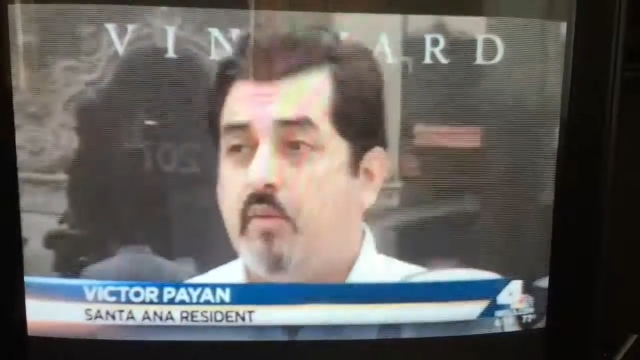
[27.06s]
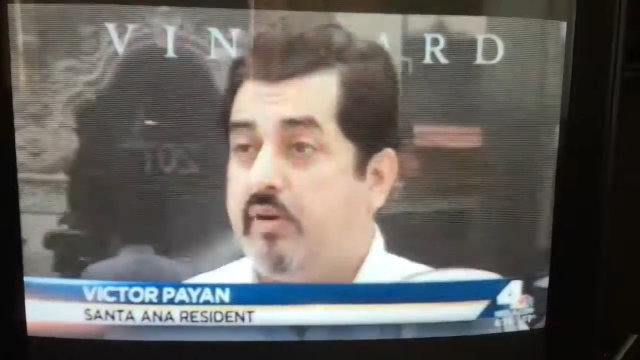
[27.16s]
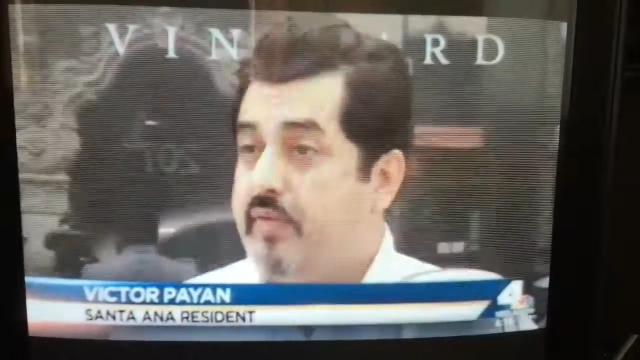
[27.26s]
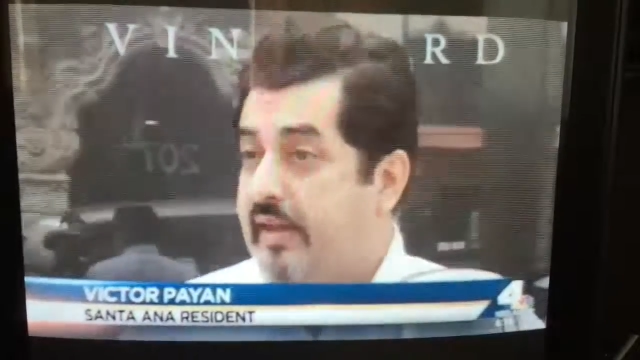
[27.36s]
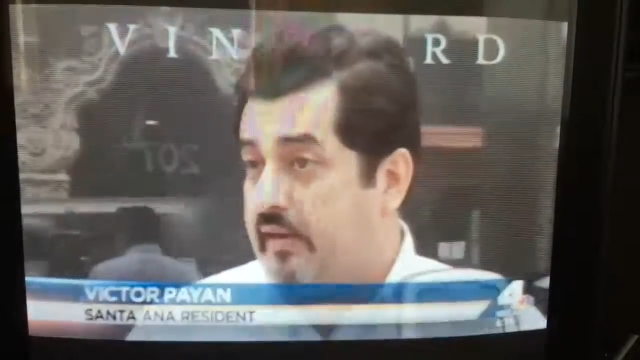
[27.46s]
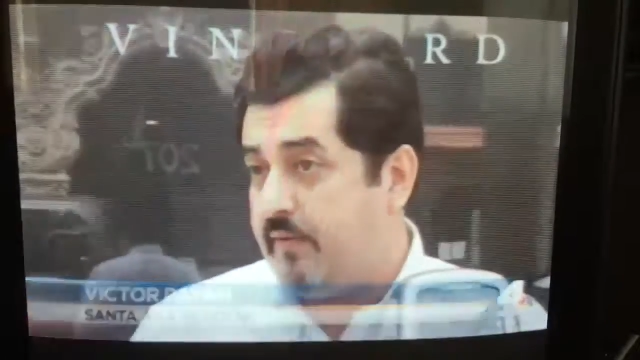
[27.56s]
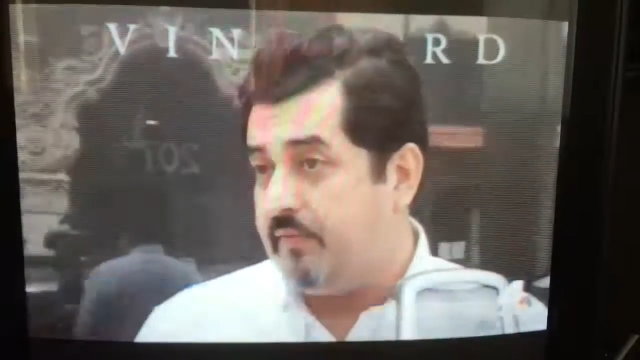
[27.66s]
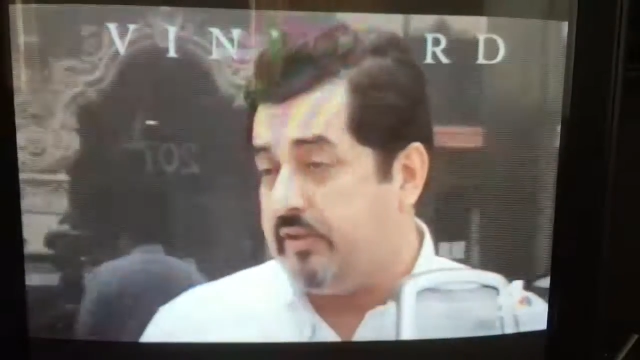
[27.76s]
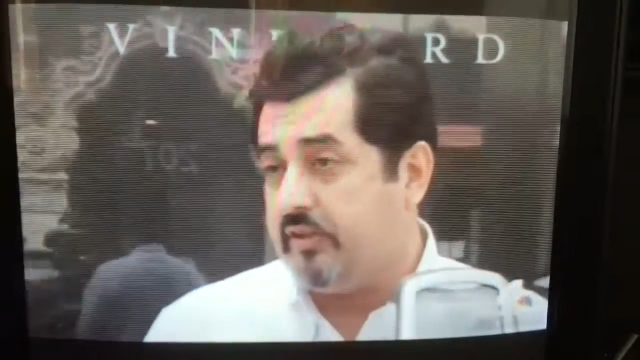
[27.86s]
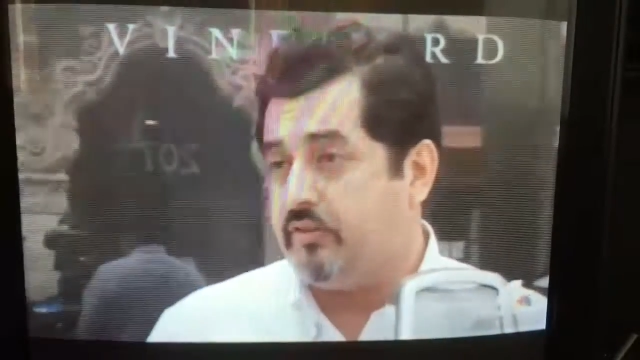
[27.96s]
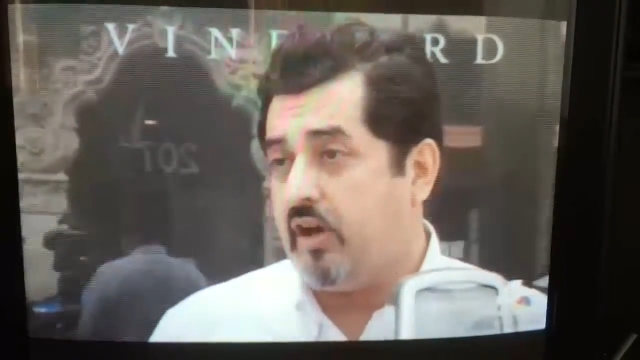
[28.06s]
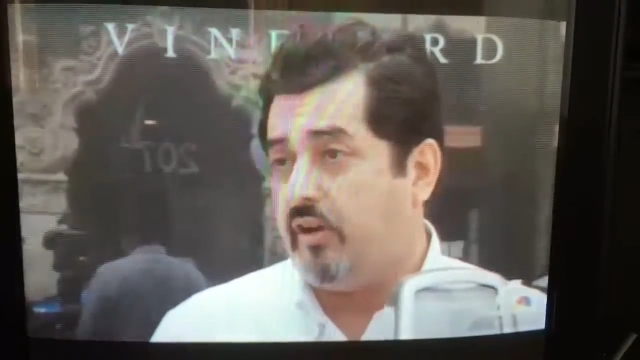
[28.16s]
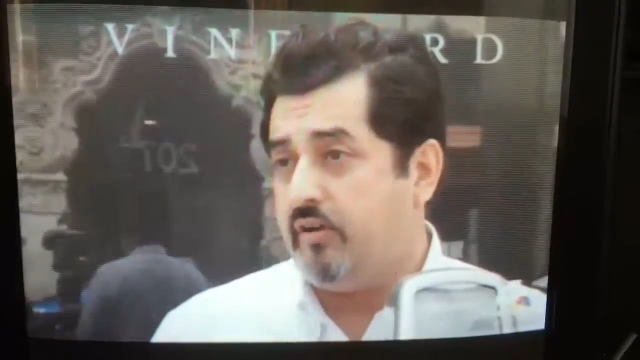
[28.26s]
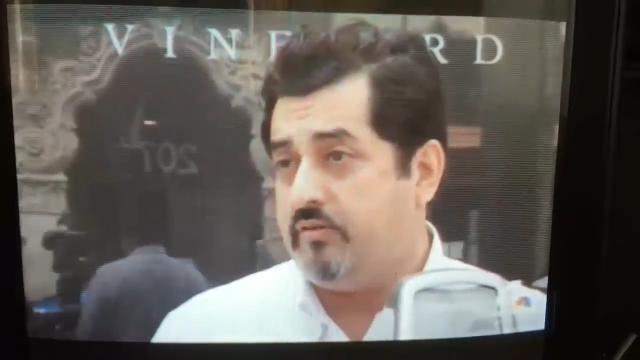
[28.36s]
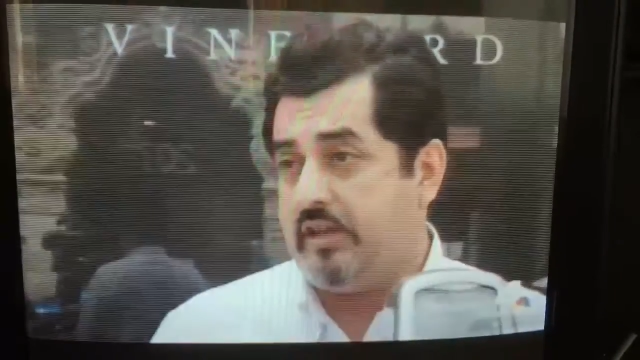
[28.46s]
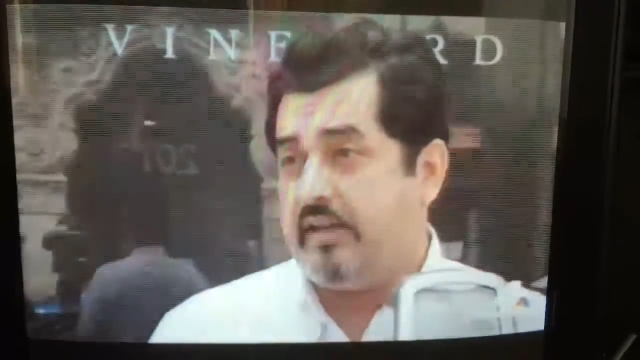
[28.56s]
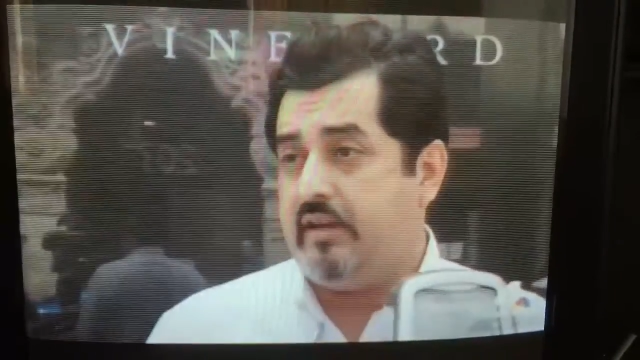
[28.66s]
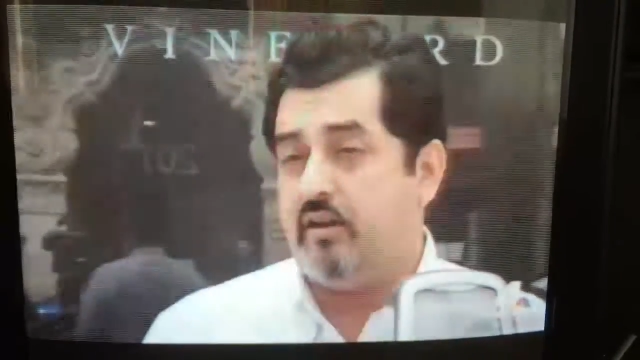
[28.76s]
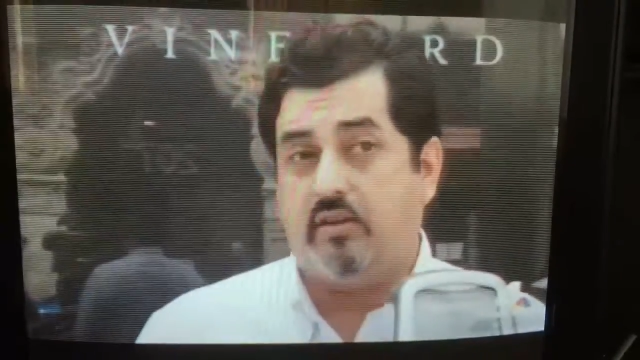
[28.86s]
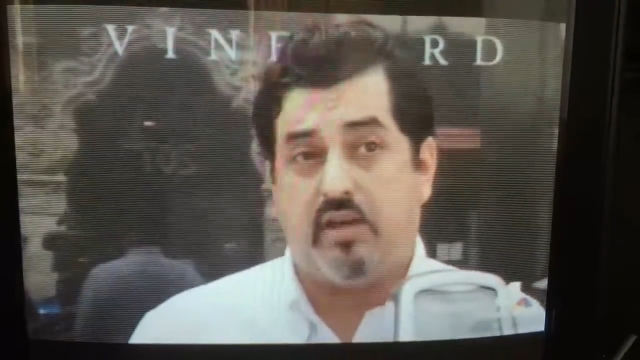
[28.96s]
But if they get a $56
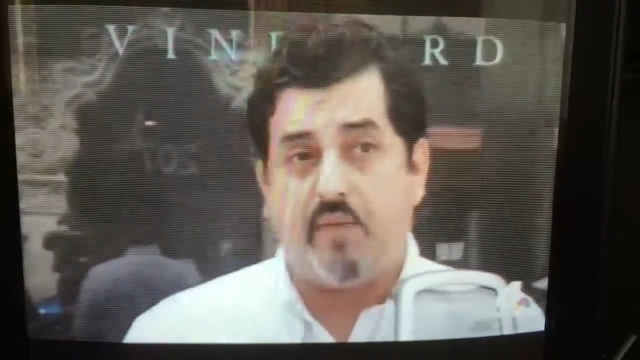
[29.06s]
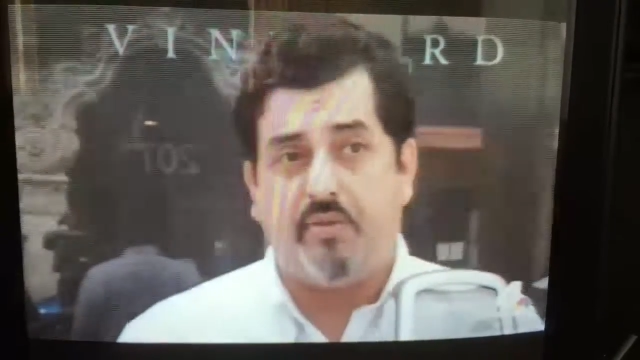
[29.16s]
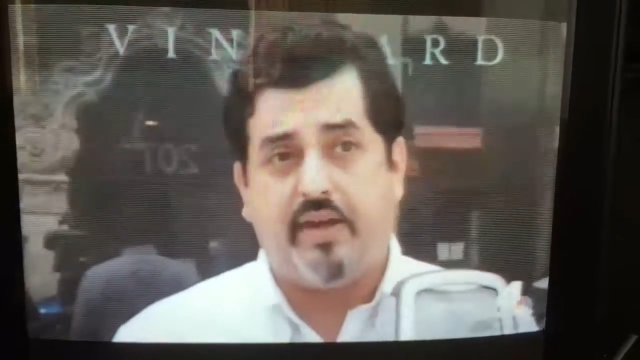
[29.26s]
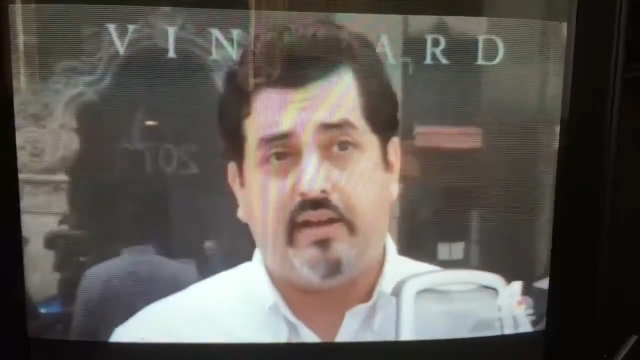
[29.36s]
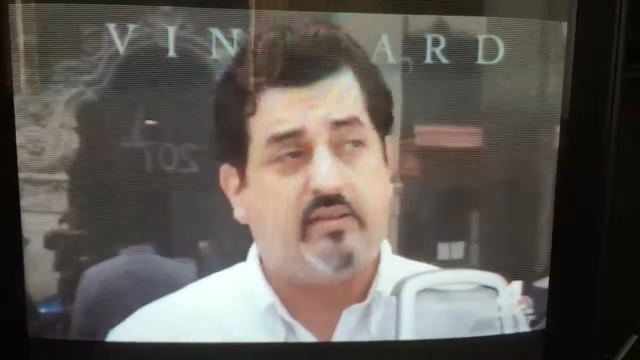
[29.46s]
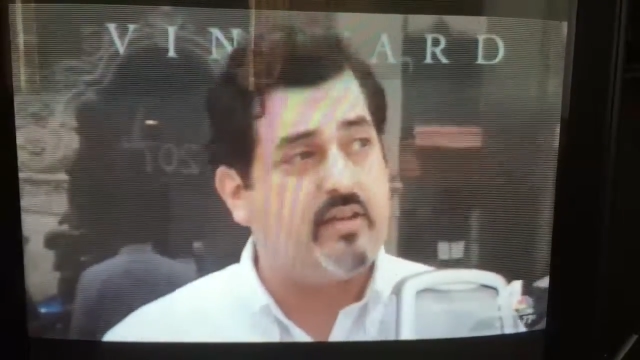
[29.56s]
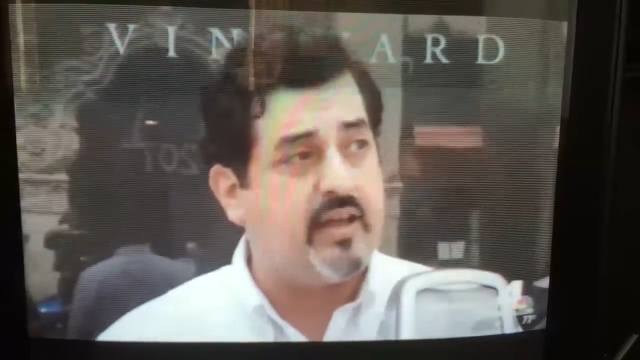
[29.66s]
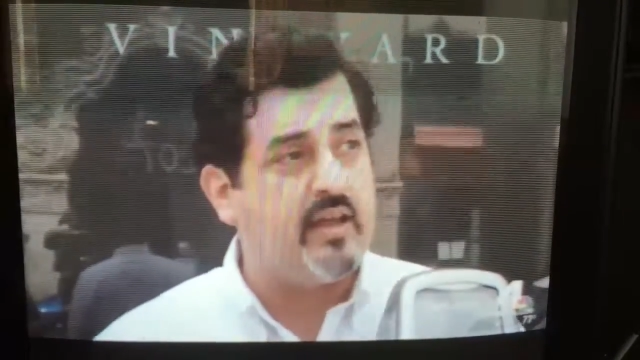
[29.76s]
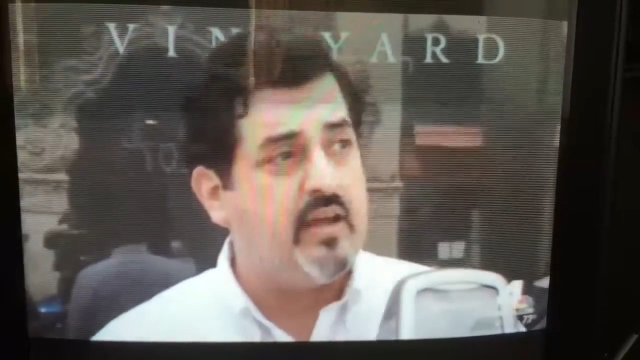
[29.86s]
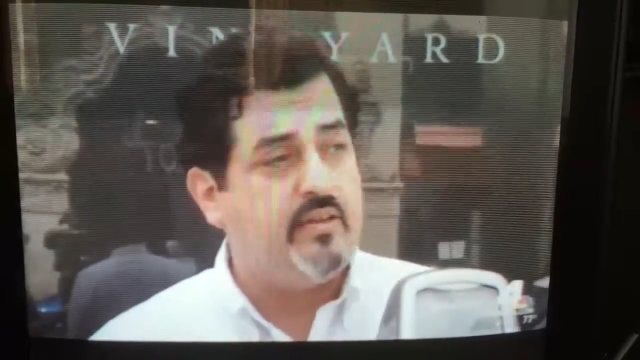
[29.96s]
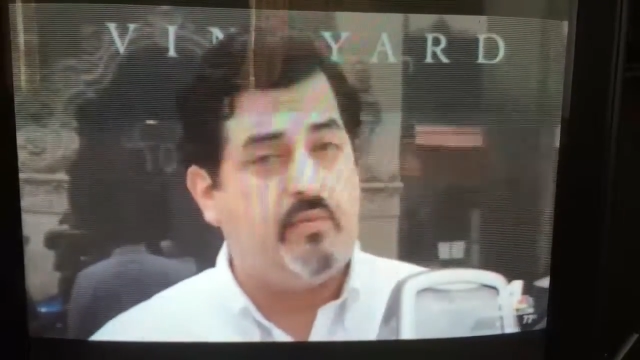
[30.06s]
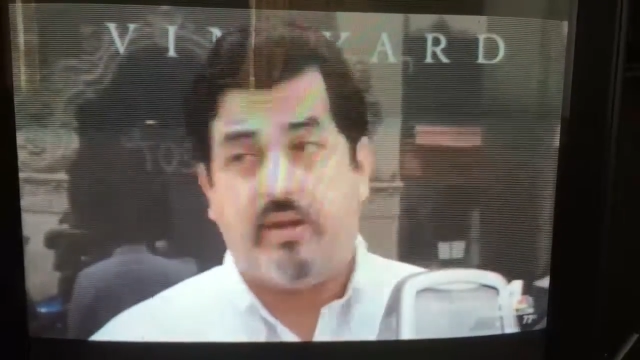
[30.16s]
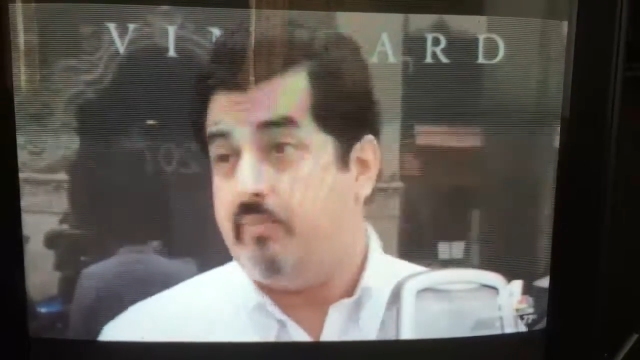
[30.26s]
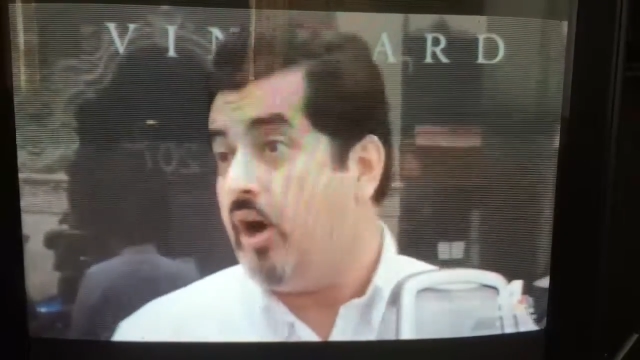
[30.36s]
ticket on top of that, it's like they're being